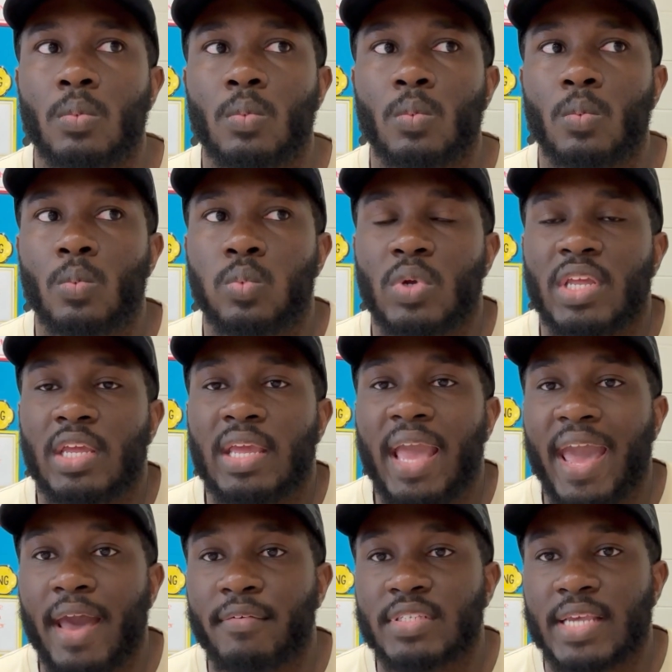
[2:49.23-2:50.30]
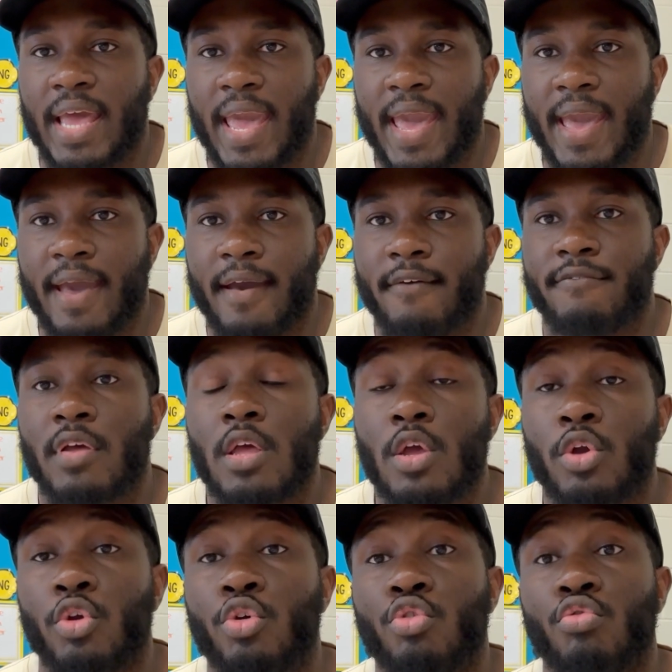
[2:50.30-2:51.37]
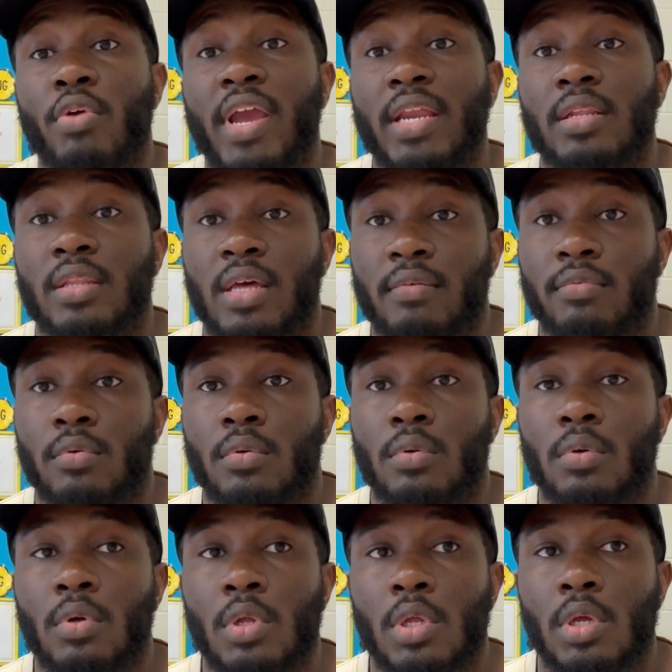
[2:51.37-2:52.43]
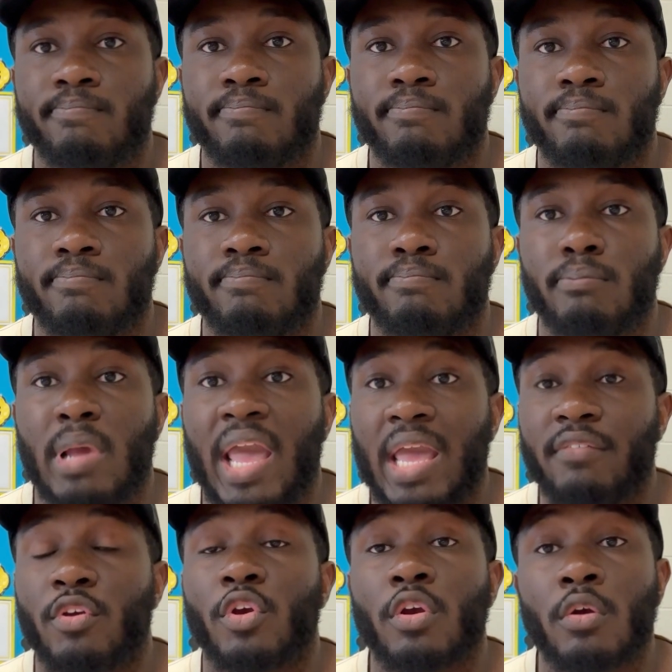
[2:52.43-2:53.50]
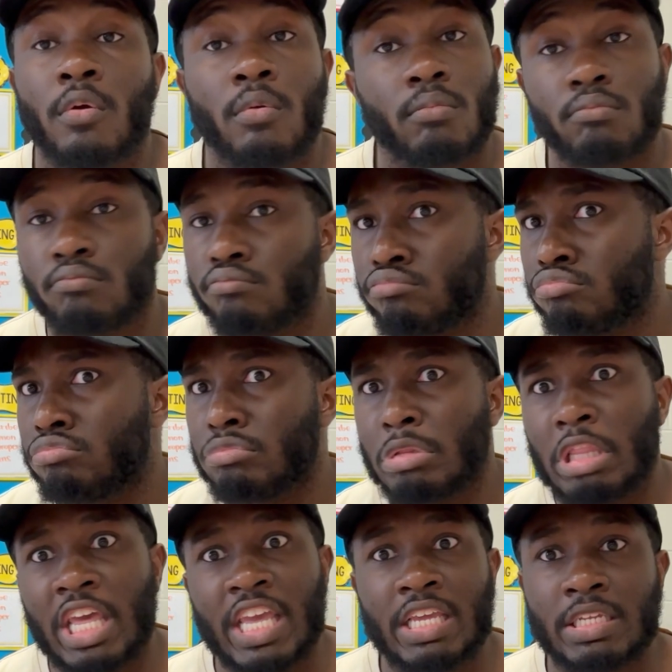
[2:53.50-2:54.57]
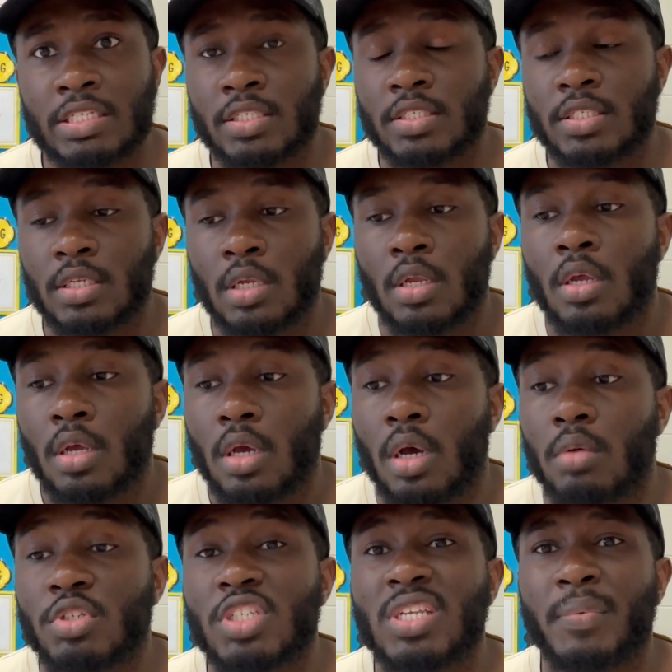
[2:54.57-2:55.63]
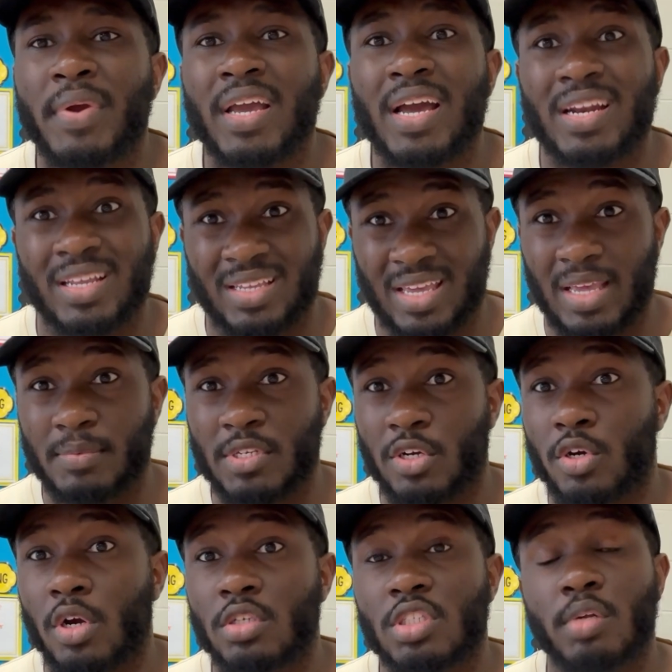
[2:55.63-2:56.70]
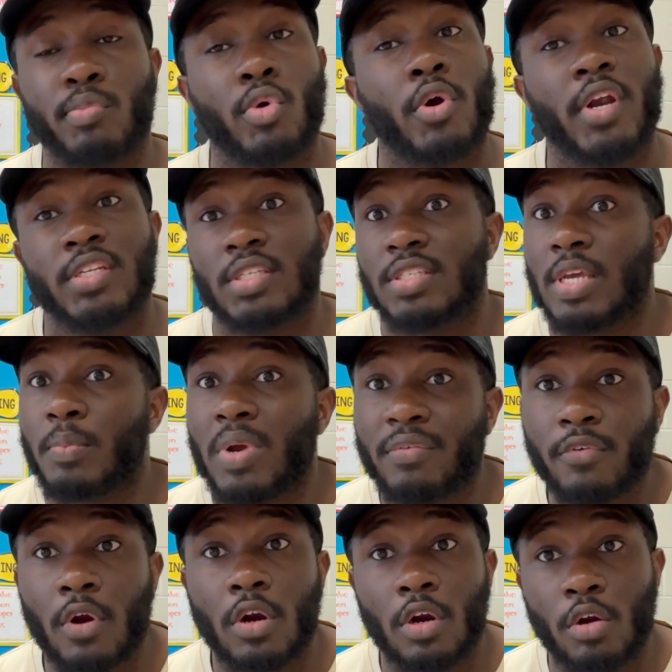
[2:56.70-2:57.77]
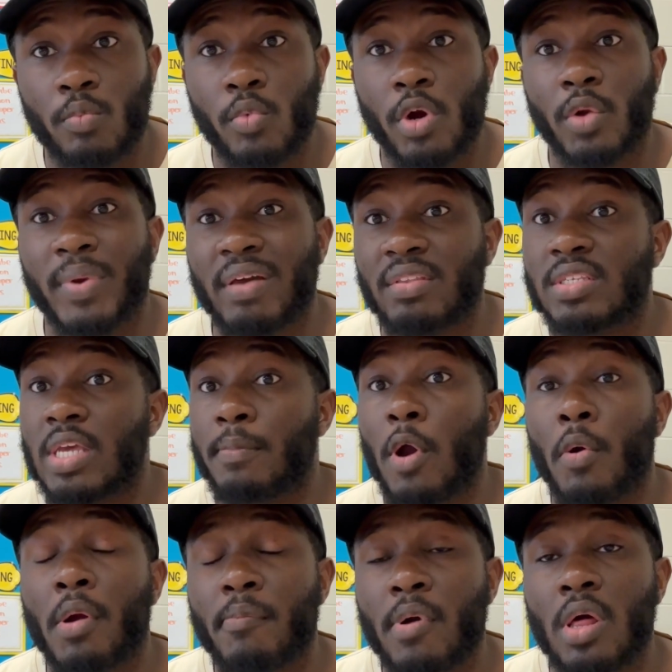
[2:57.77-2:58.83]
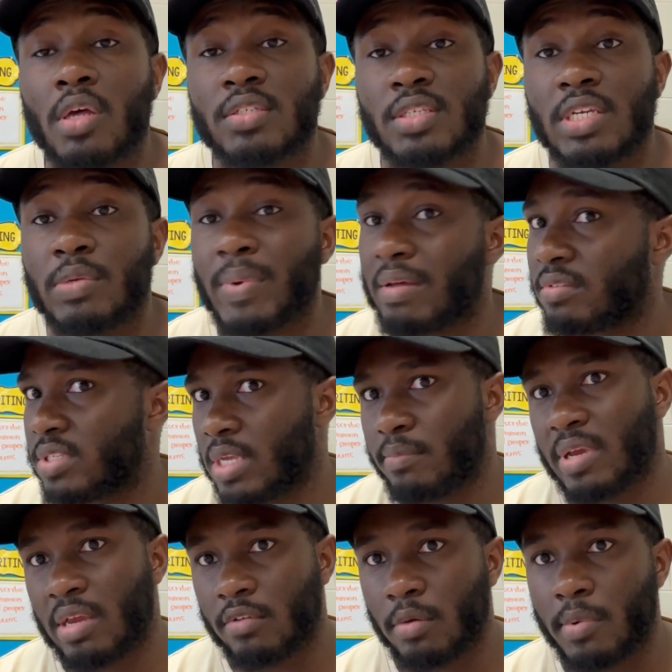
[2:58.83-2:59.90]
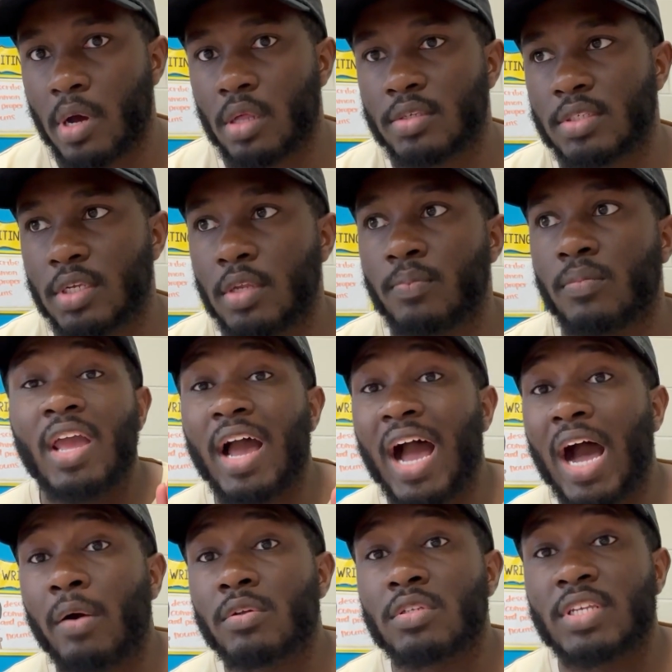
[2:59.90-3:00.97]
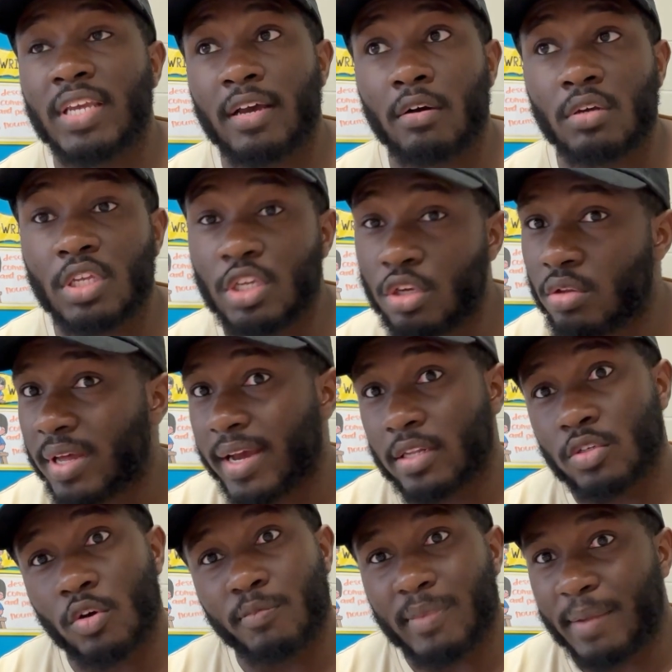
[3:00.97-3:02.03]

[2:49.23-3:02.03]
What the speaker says: we have to have grade level behavior things. Just that way it kind of keeps it across the board. It's the same way for our homework. We have the same homework policy. We have the same behavior policy. I will tell you, like I told my